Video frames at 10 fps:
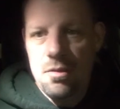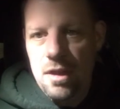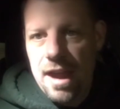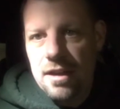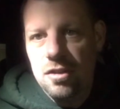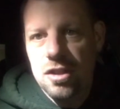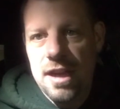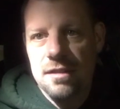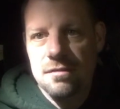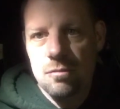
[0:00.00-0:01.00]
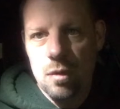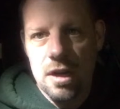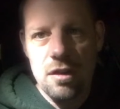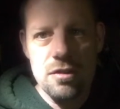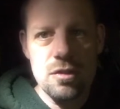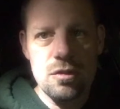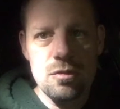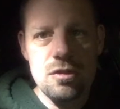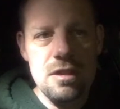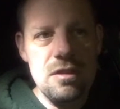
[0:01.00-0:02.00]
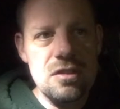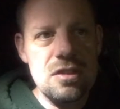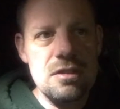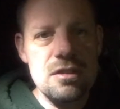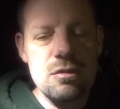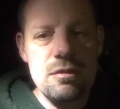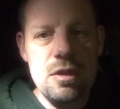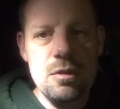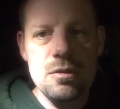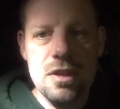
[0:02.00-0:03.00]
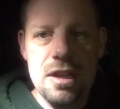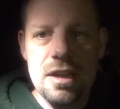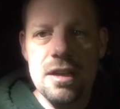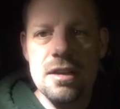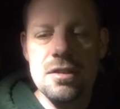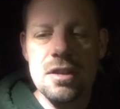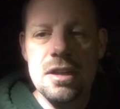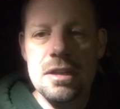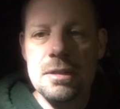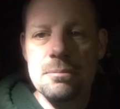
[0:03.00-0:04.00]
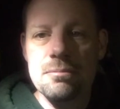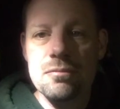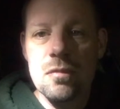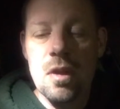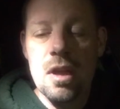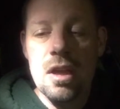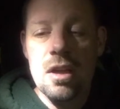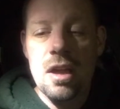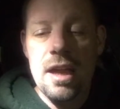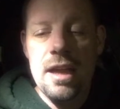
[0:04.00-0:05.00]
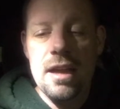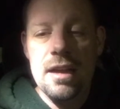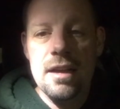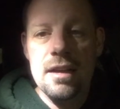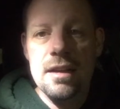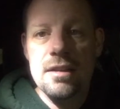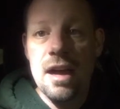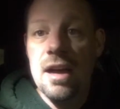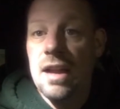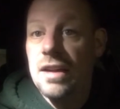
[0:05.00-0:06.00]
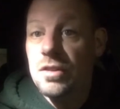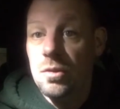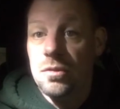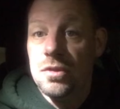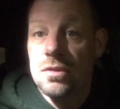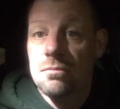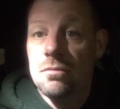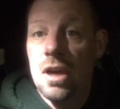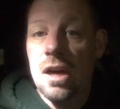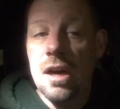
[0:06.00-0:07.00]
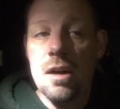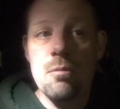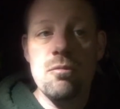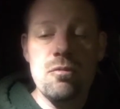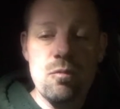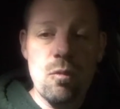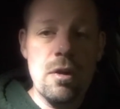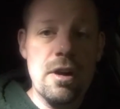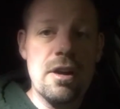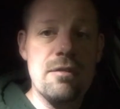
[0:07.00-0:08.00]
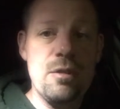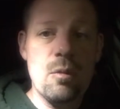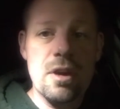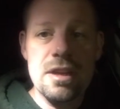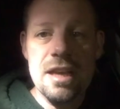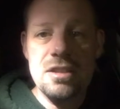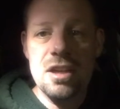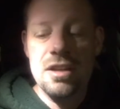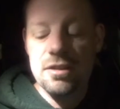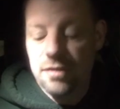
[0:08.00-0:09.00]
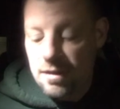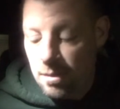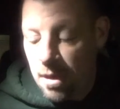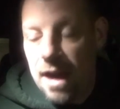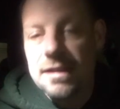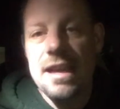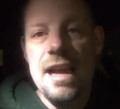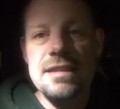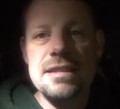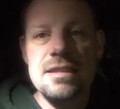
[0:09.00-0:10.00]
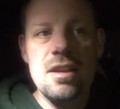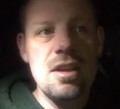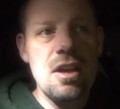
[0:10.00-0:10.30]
the Anchor channel where I also do TV series reviews, and on iTunes, where if you want to catch it on your favorite podcast